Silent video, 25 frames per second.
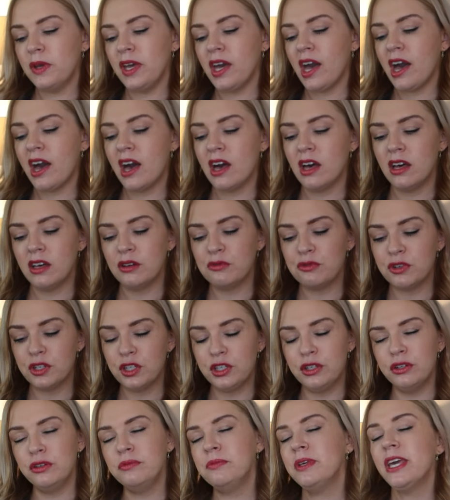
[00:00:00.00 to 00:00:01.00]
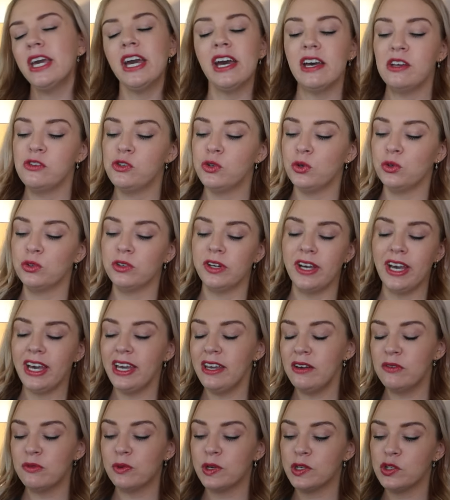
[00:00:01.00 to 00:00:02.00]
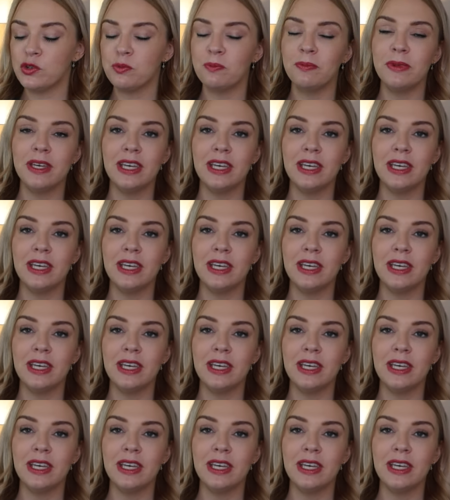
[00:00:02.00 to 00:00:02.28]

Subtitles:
we have Lumière Dorée, which